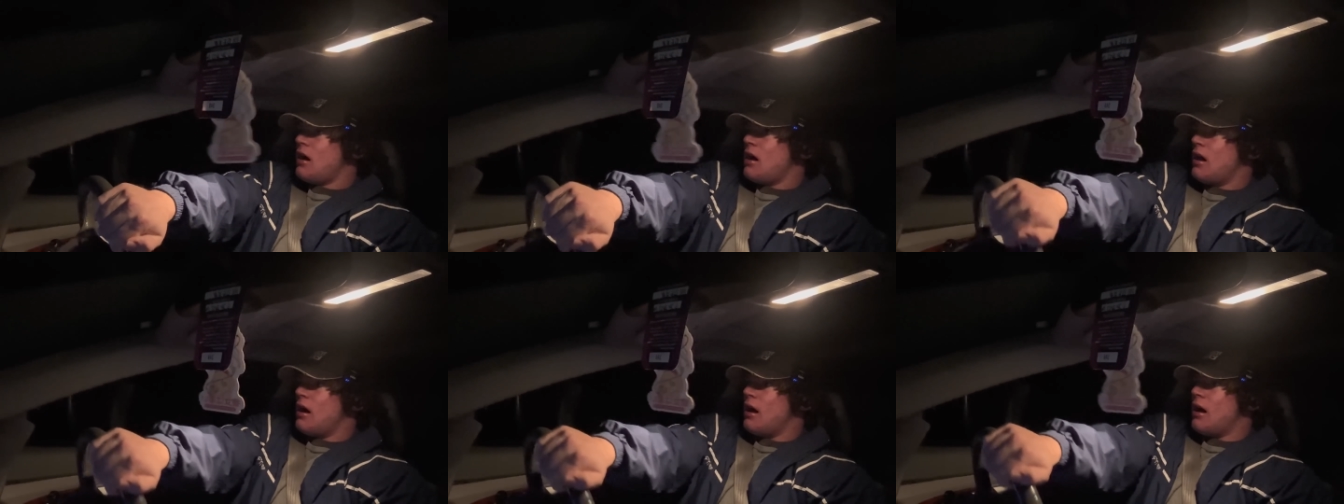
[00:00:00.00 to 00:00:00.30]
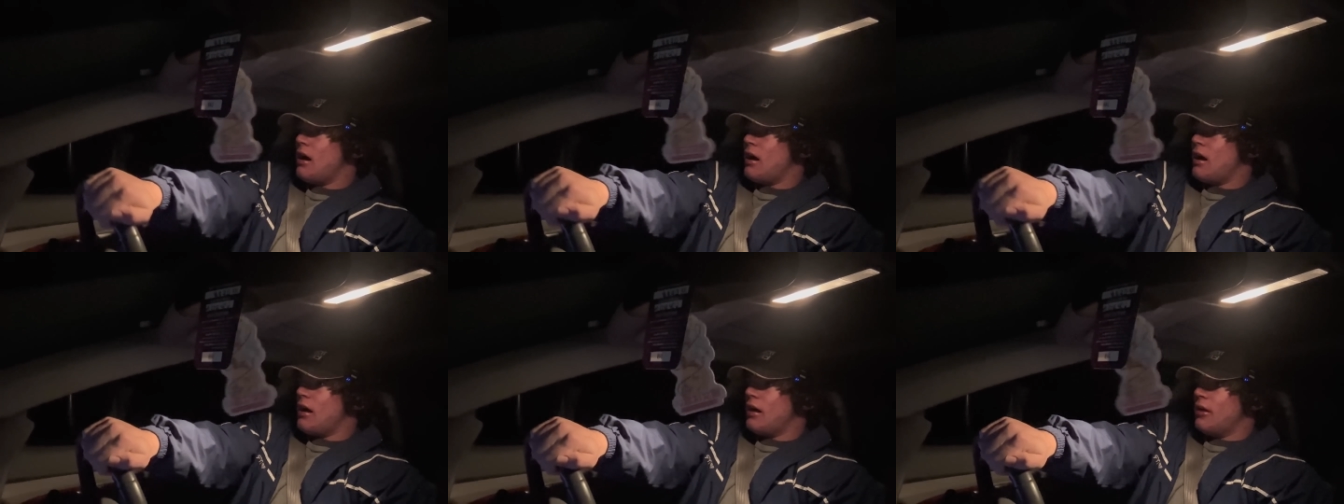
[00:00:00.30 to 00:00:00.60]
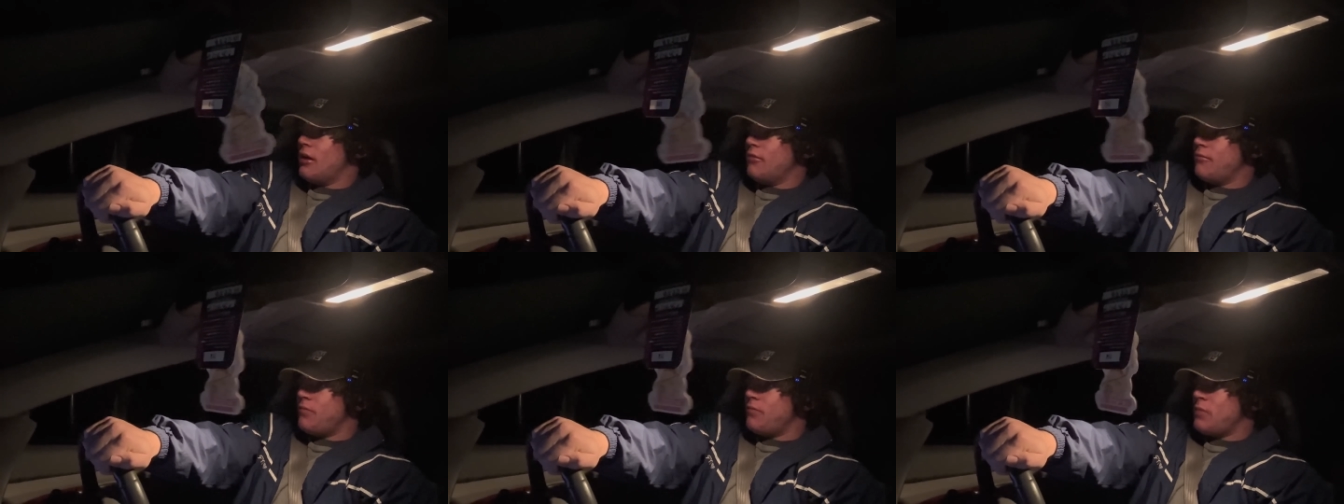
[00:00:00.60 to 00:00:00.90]
Uh,
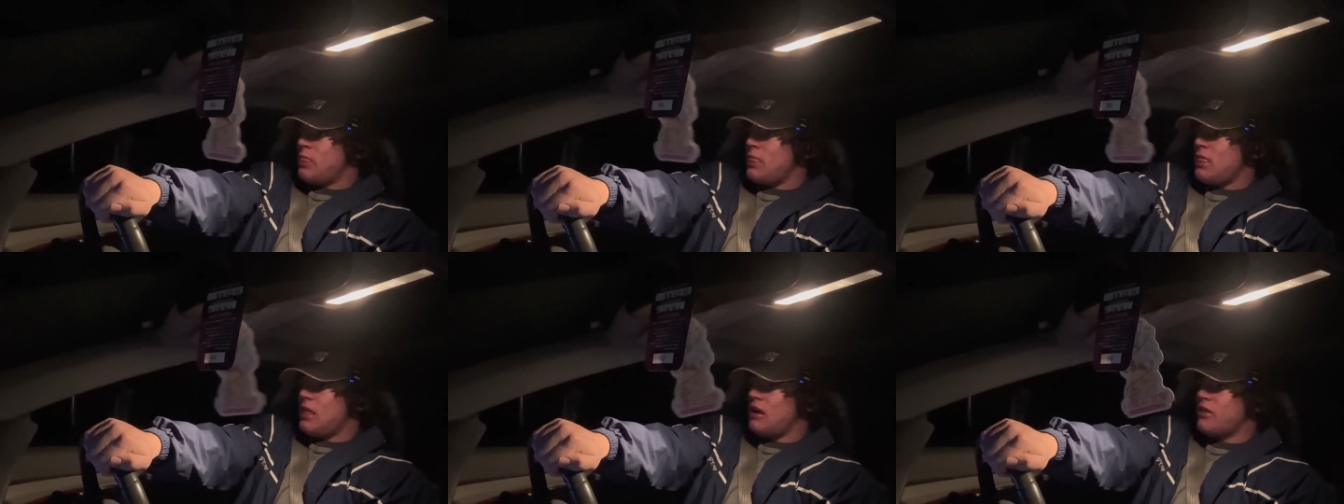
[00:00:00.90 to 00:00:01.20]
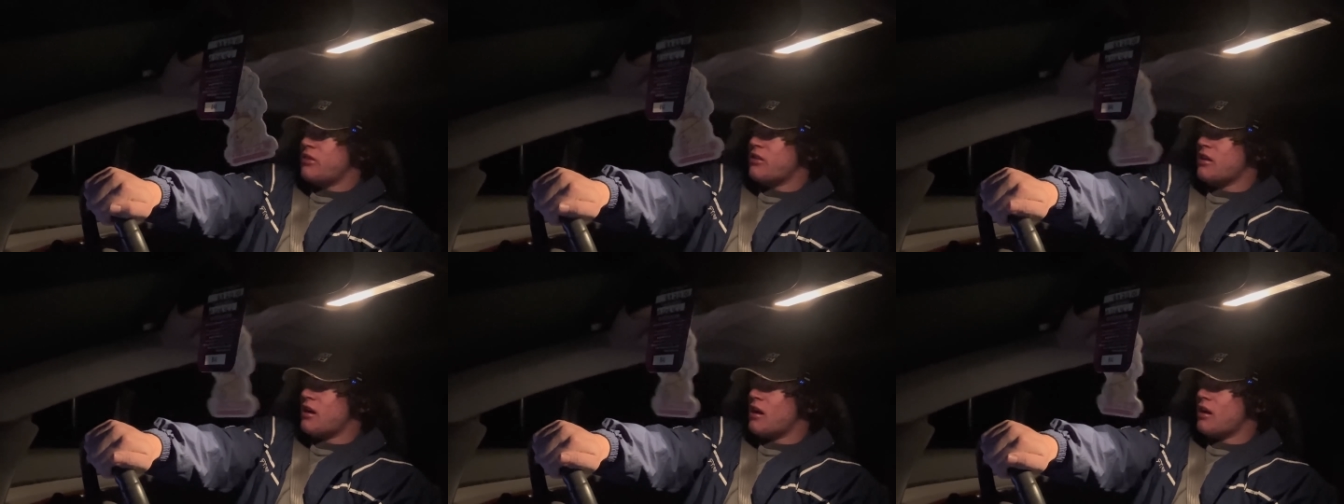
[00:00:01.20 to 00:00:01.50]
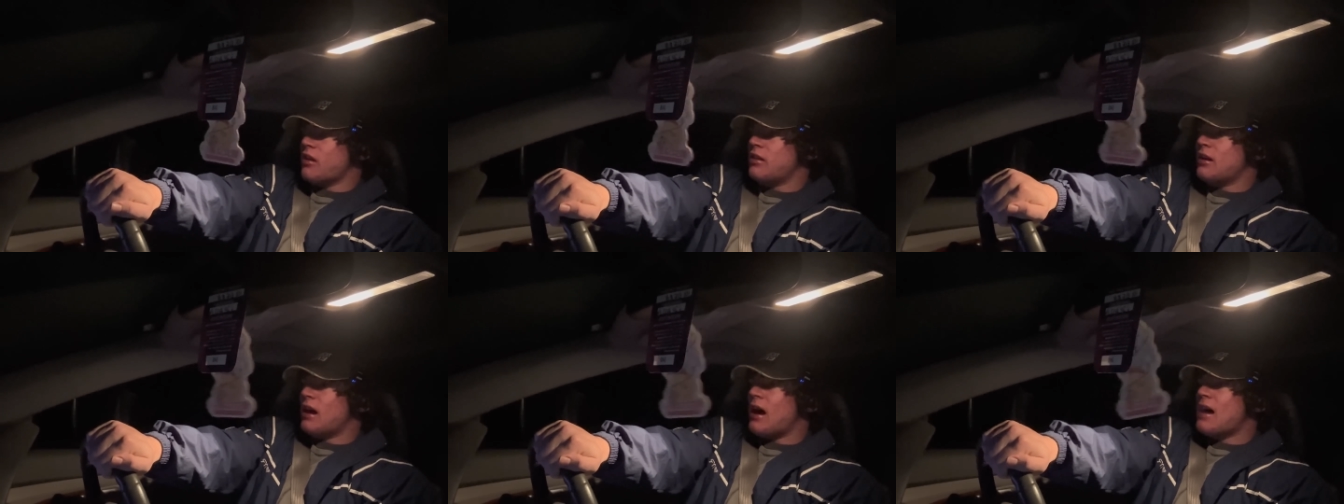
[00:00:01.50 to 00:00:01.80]
it's an
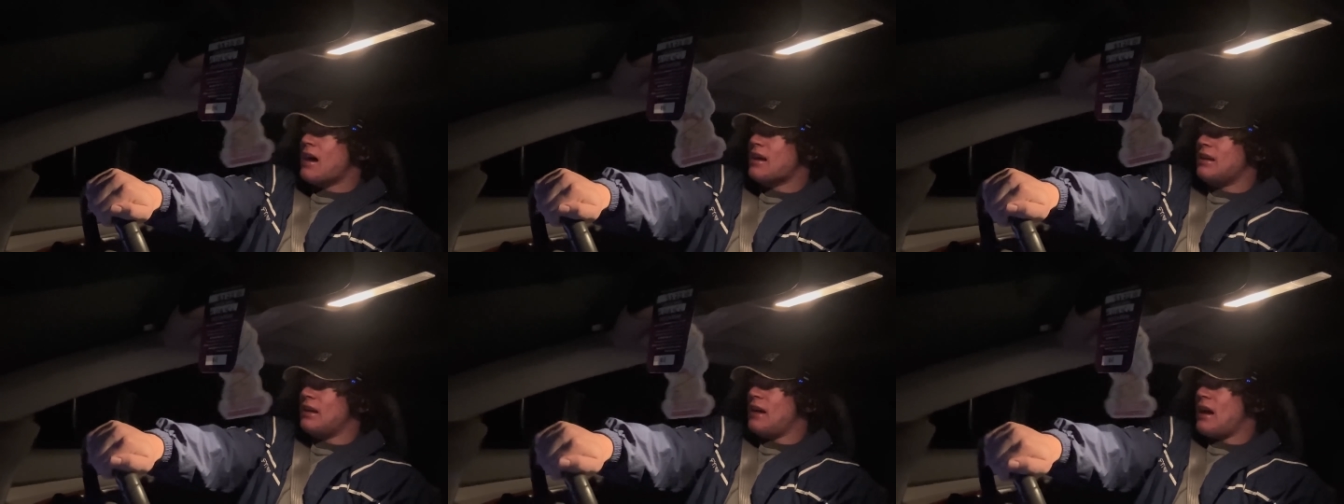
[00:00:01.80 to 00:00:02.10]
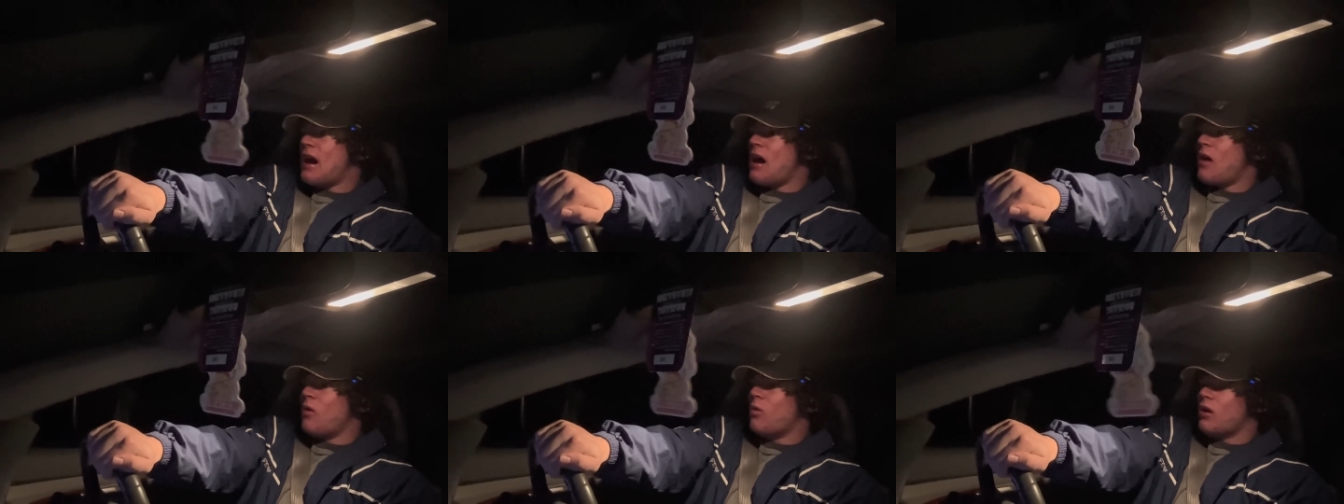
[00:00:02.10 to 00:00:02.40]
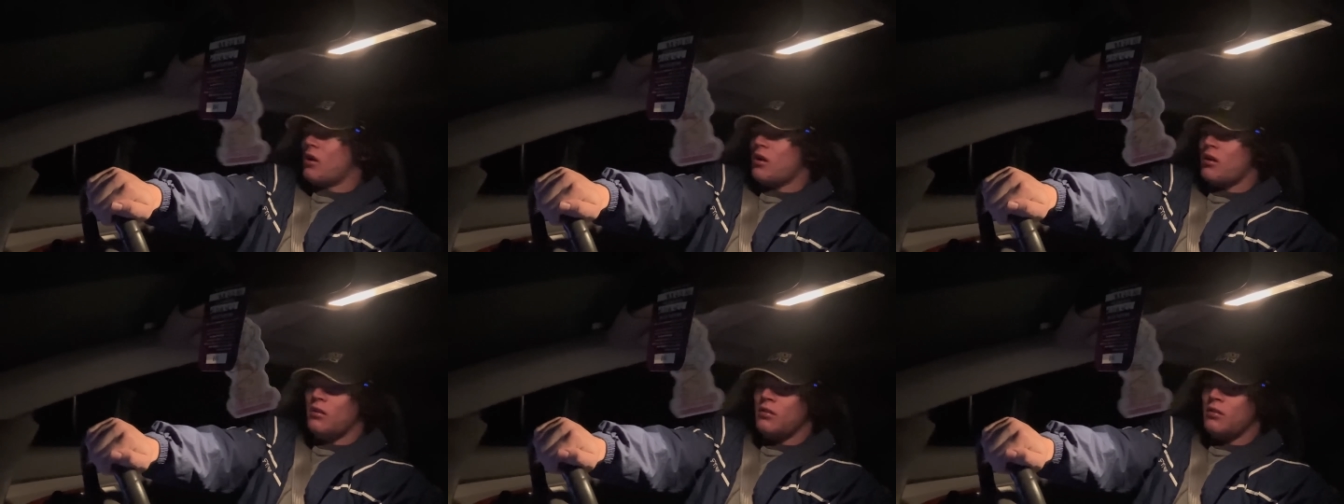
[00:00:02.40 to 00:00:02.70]
ungodly hour.